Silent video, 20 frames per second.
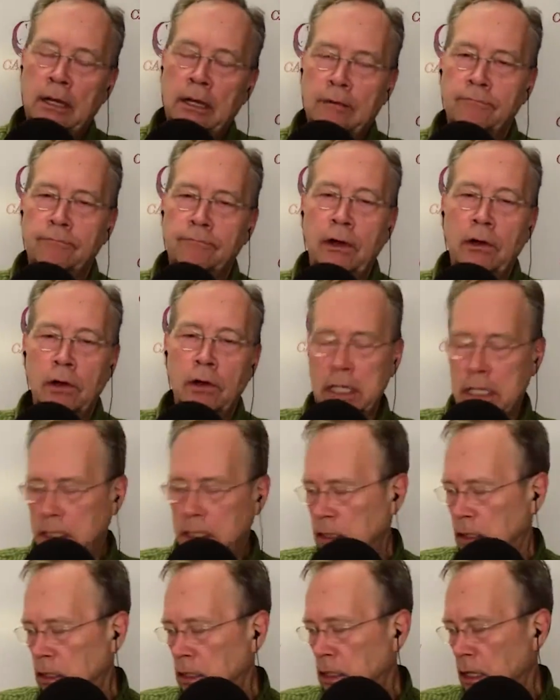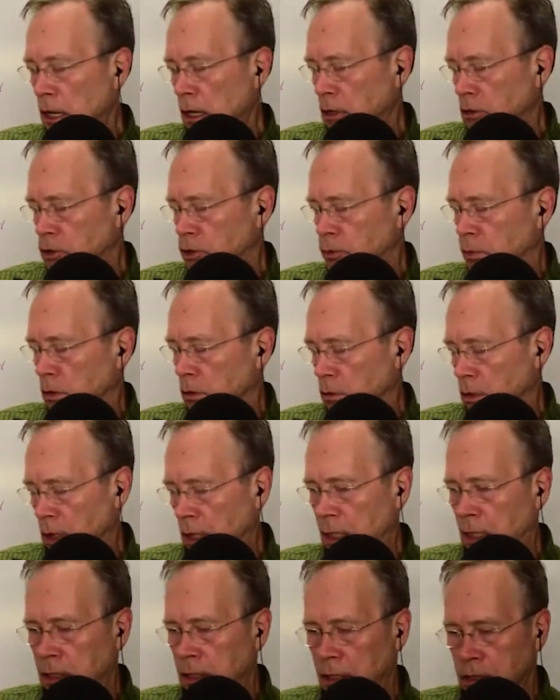very knowledgeable
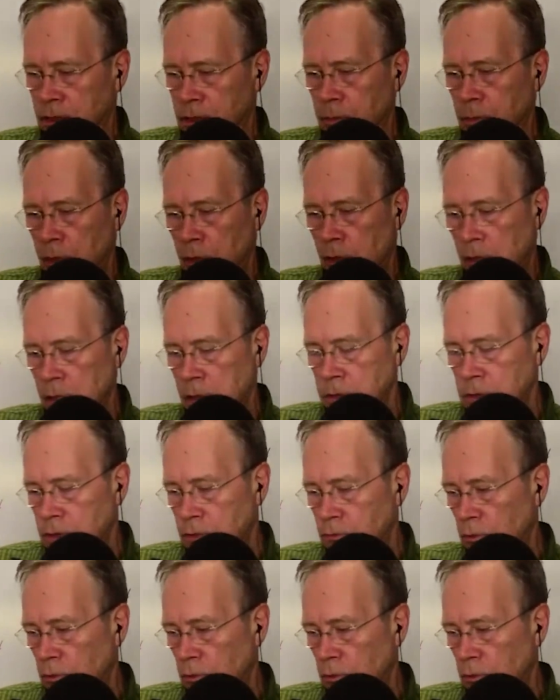and experienced